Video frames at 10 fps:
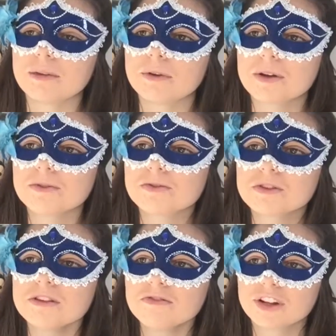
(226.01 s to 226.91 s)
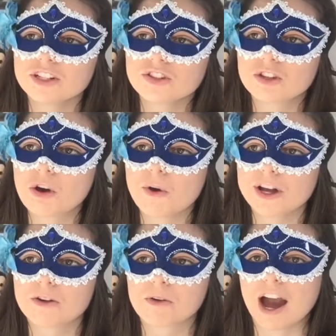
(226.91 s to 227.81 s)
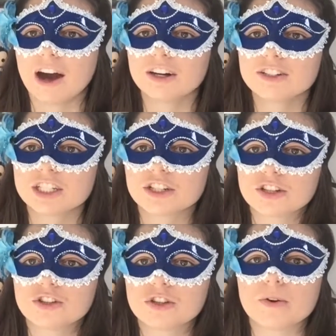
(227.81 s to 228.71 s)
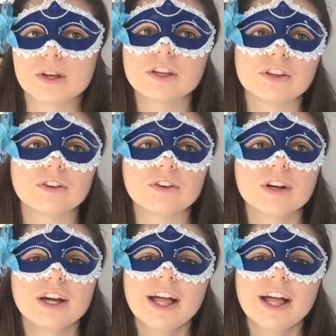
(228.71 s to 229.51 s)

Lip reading: but it was really fun just going around and just showing you